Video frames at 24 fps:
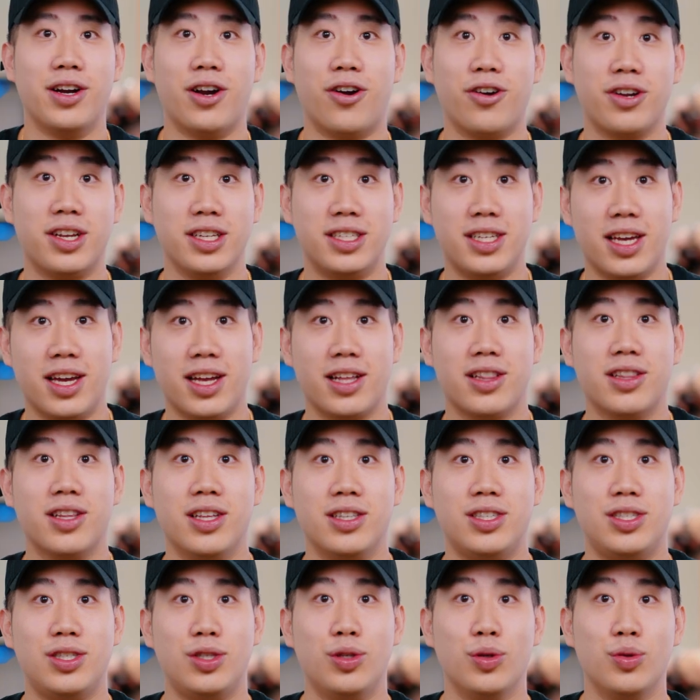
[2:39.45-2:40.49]
architect,
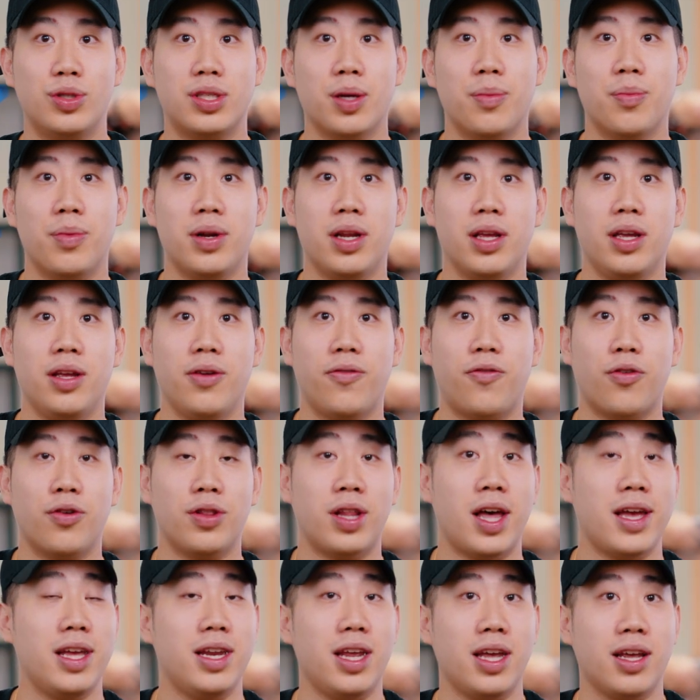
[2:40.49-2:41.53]
let's do somebody for
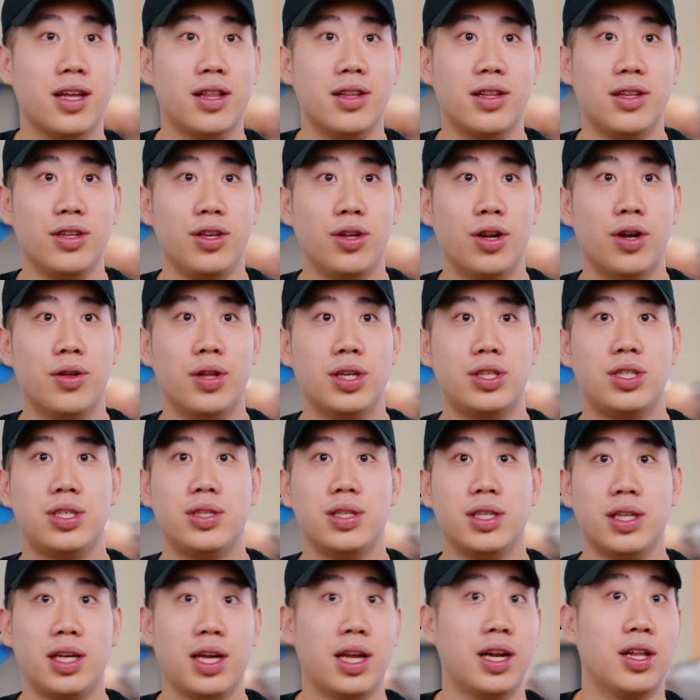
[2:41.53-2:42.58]
lighting, you know,
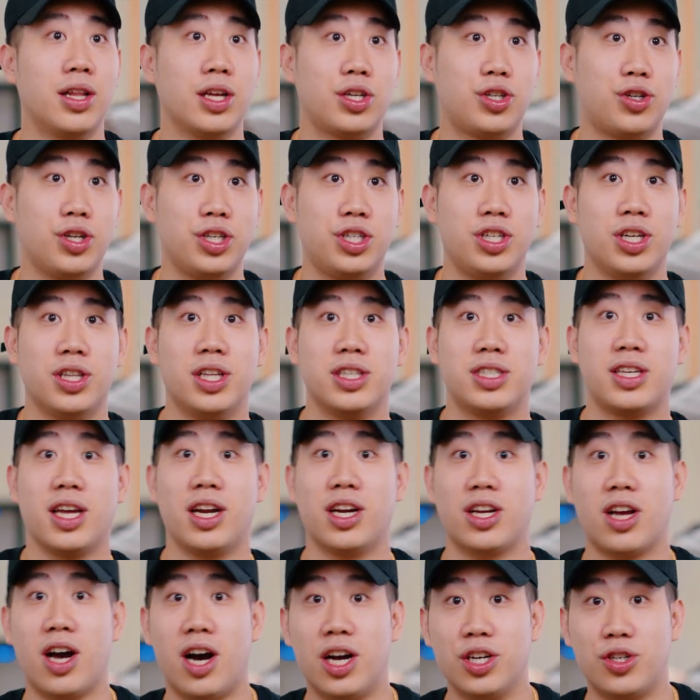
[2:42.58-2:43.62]
let's get an electrician, let's
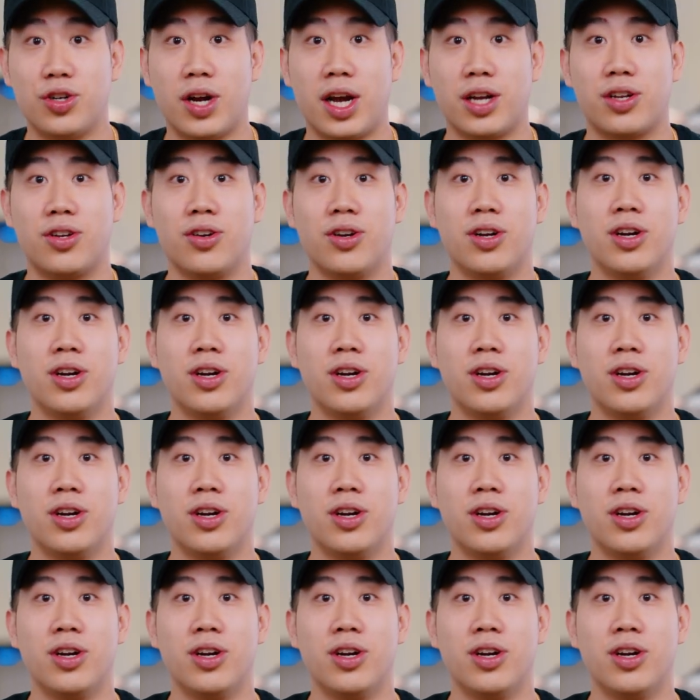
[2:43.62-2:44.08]
get a contractor.